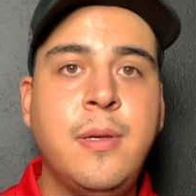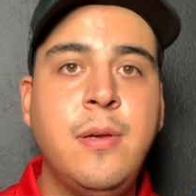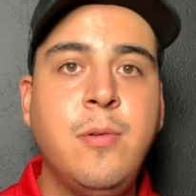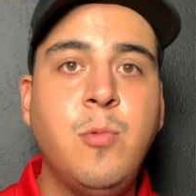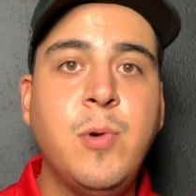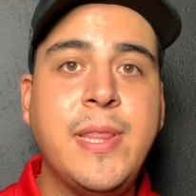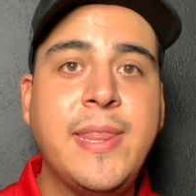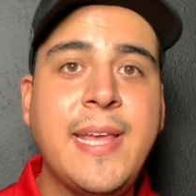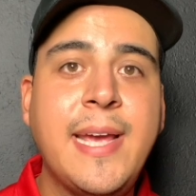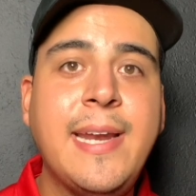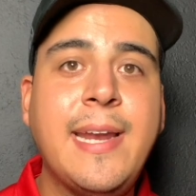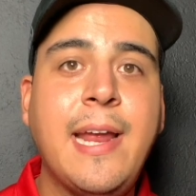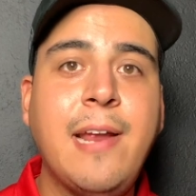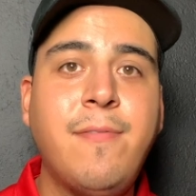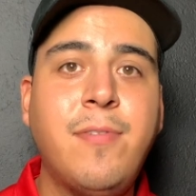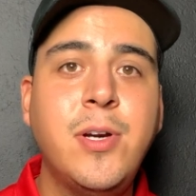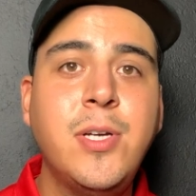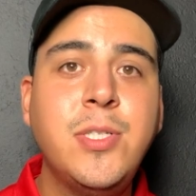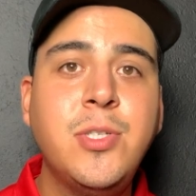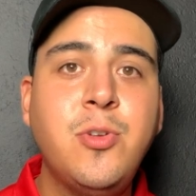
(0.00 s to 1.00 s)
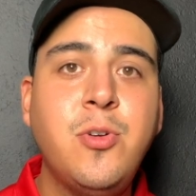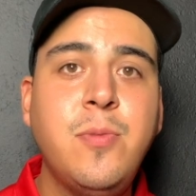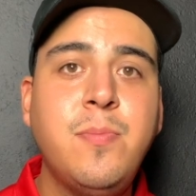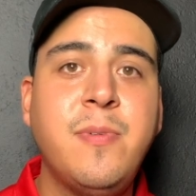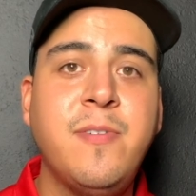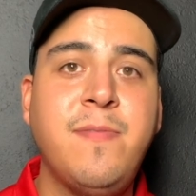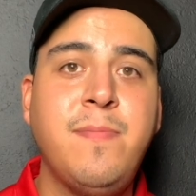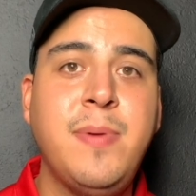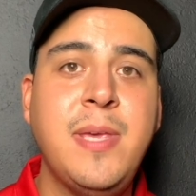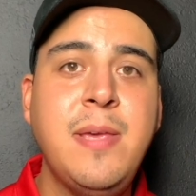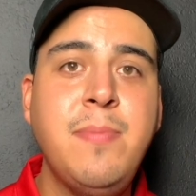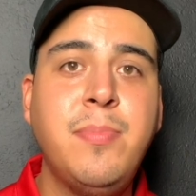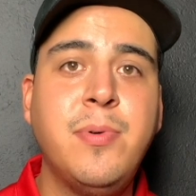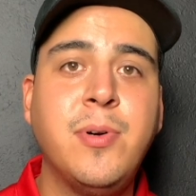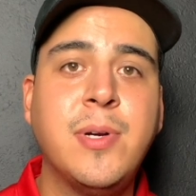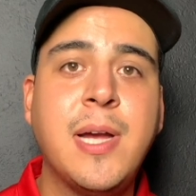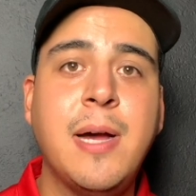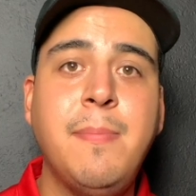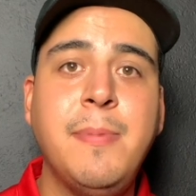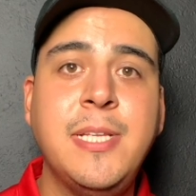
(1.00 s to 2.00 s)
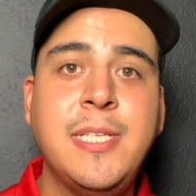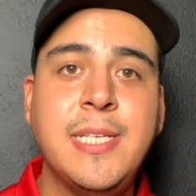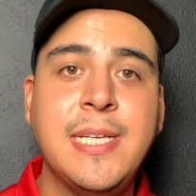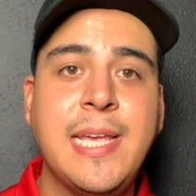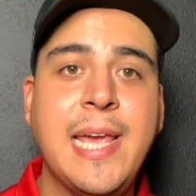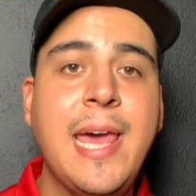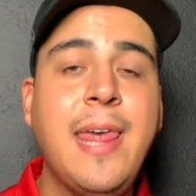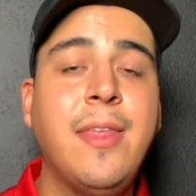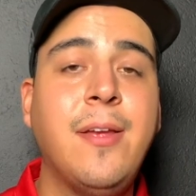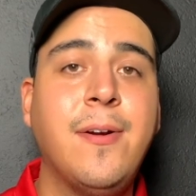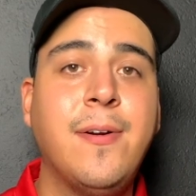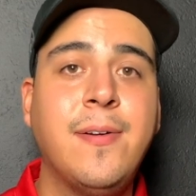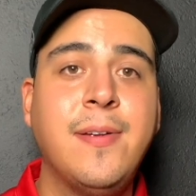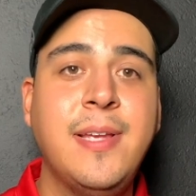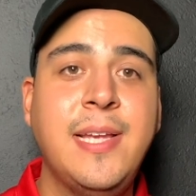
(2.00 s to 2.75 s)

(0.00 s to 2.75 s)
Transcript: With a diverse group of people coming together